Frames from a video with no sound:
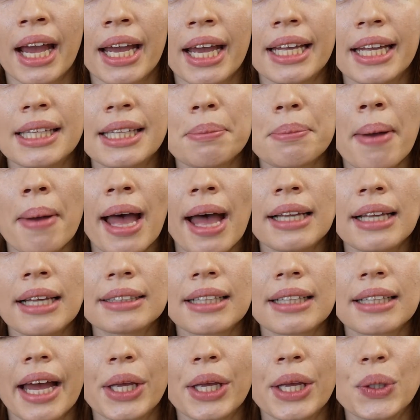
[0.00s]
In the
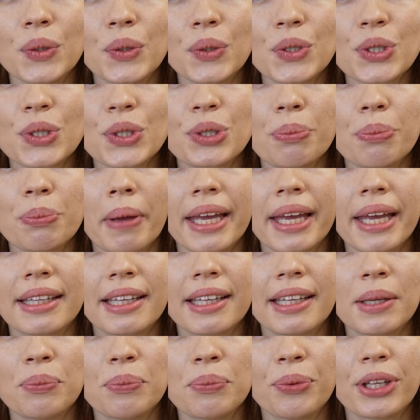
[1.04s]
past, I used to make
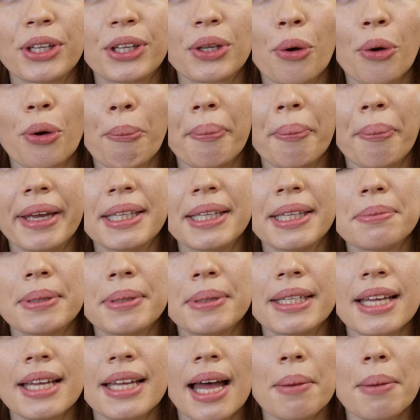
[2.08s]
them with homemade
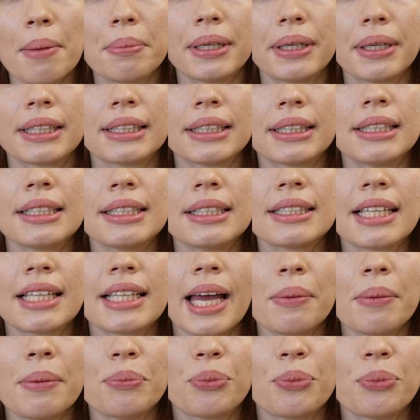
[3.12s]
pita, but this
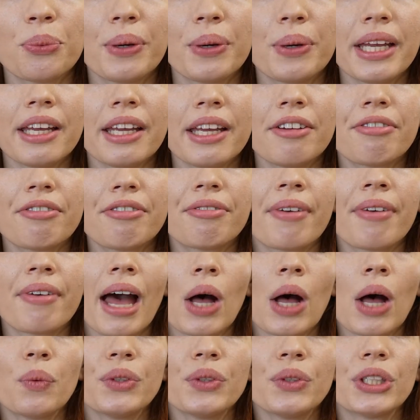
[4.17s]
time we
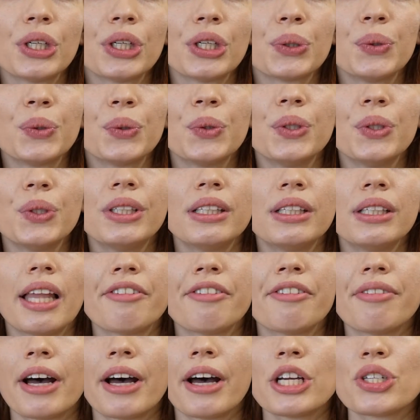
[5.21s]
found a good
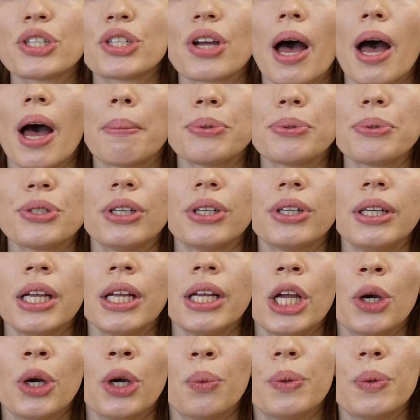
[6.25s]
lavash option
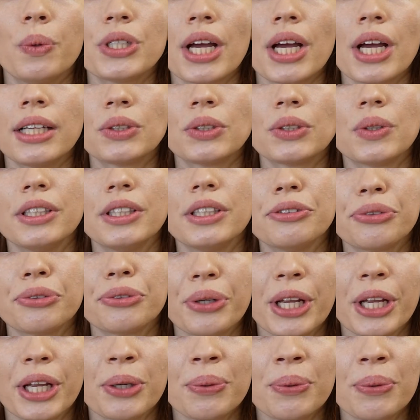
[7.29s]
which has only 4
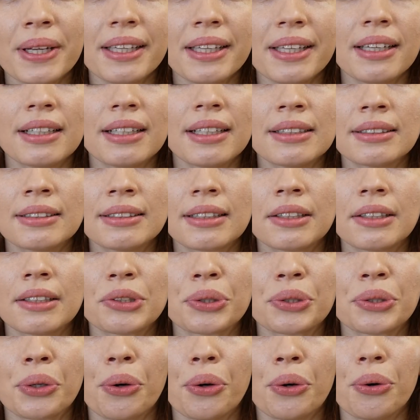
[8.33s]
ingredients, and
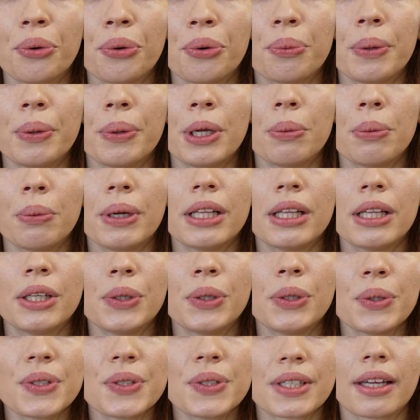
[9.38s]
so we will
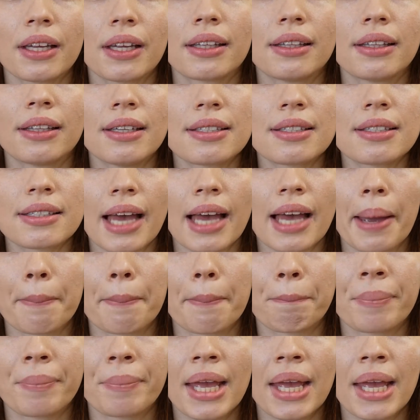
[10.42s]
use it this time.